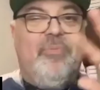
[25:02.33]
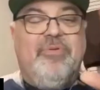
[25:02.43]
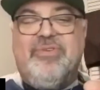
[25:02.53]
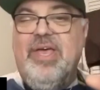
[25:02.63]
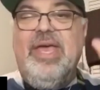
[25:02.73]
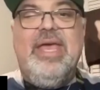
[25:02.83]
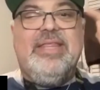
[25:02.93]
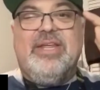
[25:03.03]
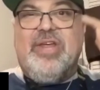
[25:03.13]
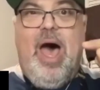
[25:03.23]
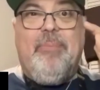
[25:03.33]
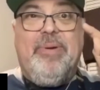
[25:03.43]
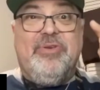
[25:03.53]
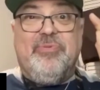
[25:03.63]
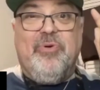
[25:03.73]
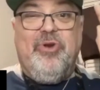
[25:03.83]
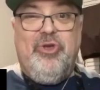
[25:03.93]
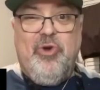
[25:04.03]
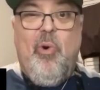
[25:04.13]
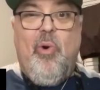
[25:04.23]
was the toppings were New
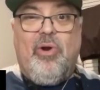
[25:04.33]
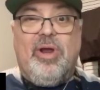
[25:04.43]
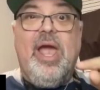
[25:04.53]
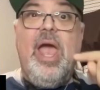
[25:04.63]
York